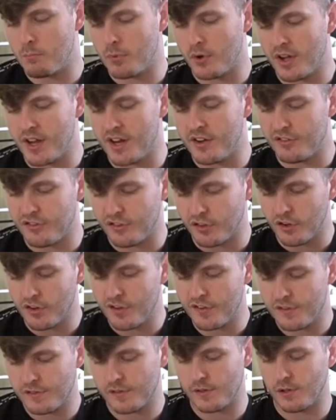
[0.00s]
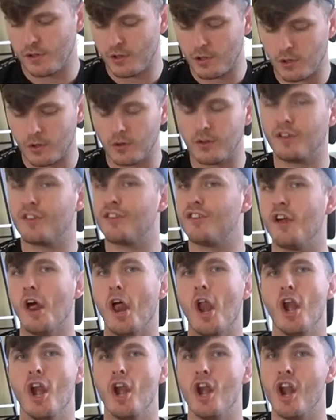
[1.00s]
but it just
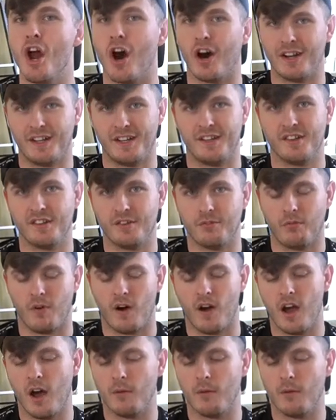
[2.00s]
looks nice, right?